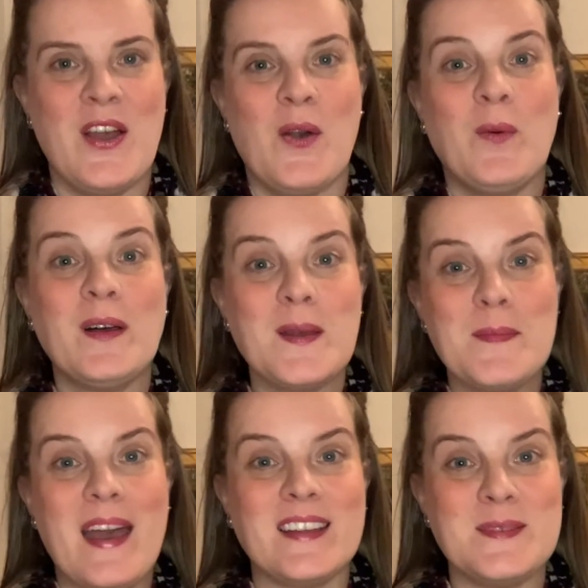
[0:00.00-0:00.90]
Welcome
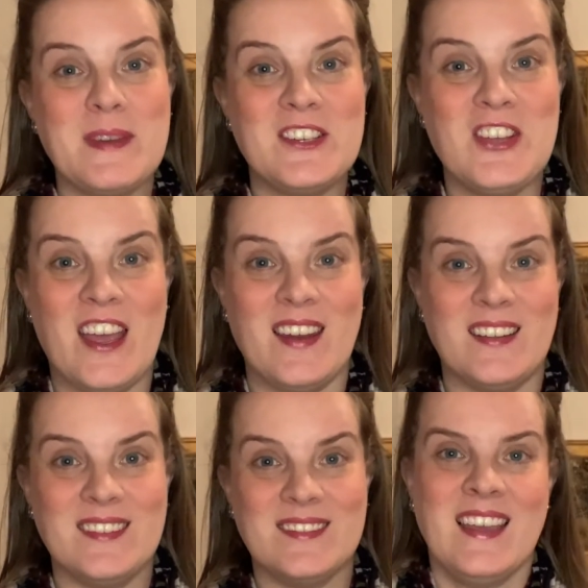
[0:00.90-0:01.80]
back to my channel.
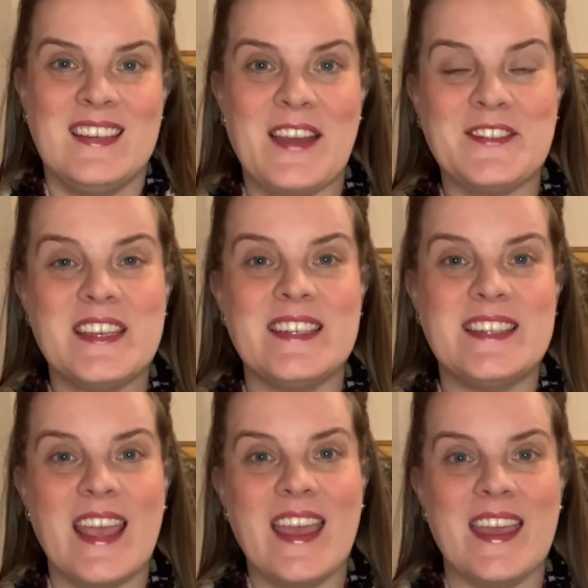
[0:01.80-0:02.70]
Now
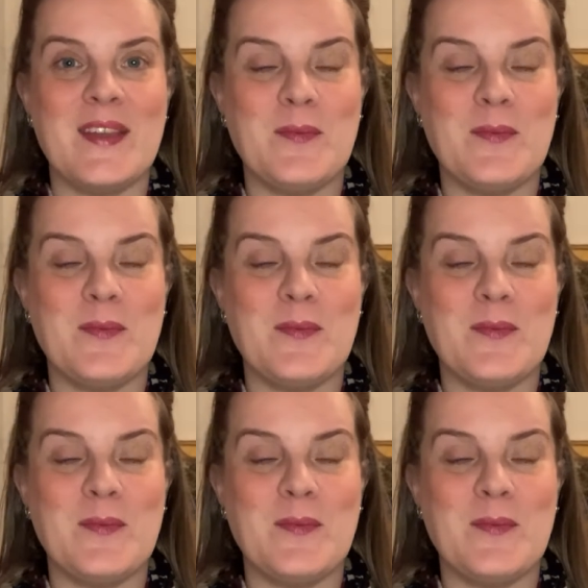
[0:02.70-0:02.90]
today